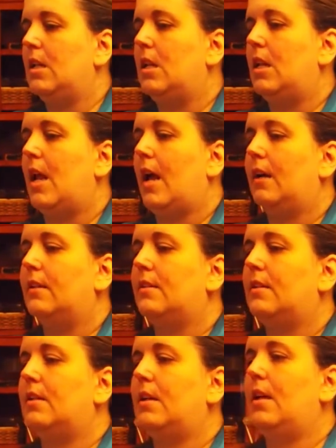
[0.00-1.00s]

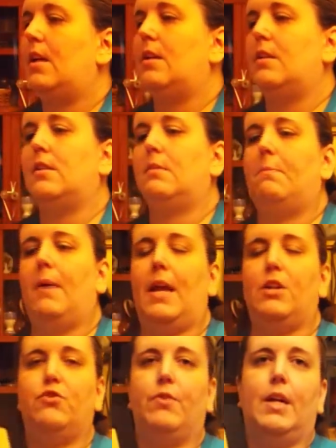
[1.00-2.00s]
Next is
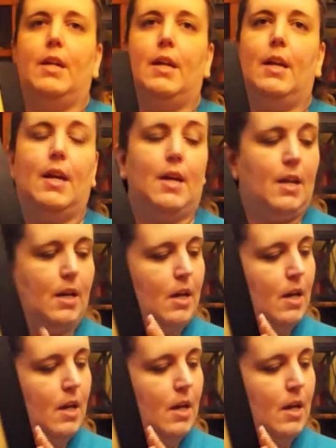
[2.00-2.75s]
Patriot in.